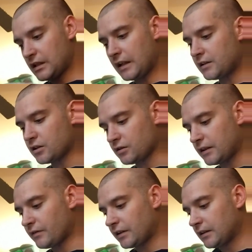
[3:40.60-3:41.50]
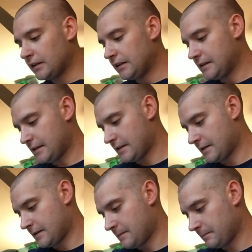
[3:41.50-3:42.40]
and just leaving.
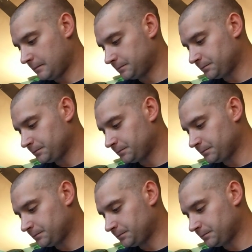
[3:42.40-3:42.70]
Um,